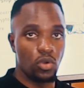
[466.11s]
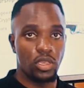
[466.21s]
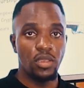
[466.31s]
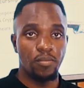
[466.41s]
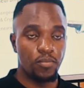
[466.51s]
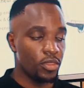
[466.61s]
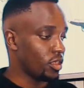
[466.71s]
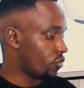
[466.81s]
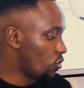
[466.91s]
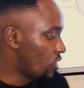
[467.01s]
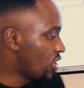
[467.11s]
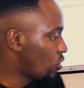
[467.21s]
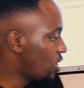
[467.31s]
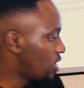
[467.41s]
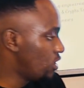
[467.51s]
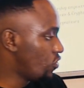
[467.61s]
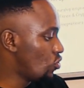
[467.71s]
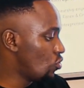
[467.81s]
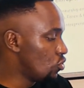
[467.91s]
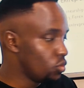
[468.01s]
Okay, so that one at least
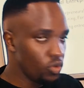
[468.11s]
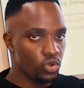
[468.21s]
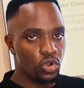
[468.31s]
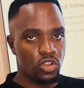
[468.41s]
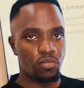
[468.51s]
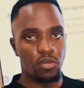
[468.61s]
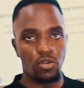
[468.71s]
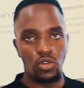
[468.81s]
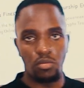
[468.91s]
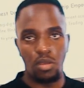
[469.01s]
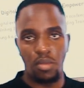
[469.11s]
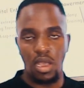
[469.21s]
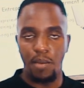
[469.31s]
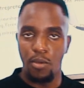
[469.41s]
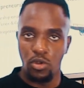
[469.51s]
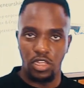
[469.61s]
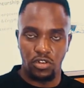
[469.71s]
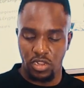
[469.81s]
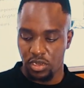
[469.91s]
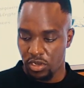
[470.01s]
you'll always be able to remember about the
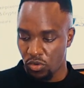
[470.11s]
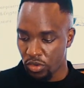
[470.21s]
trend line.